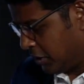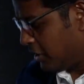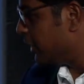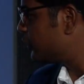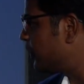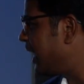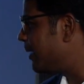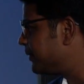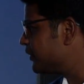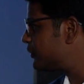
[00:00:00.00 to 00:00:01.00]
Here's what
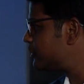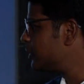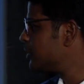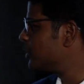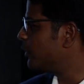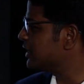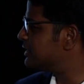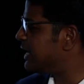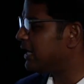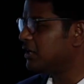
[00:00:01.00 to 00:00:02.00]
happens. When a
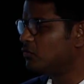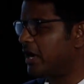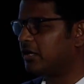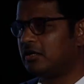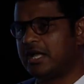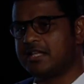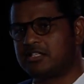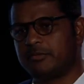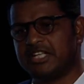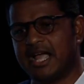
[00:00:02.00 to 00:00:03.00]
second record has
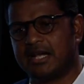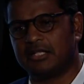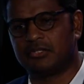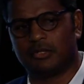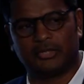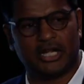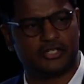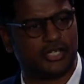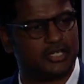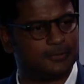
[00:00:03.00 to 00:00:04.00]
to be added to a
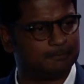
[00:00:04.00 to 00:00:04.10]
blockchain,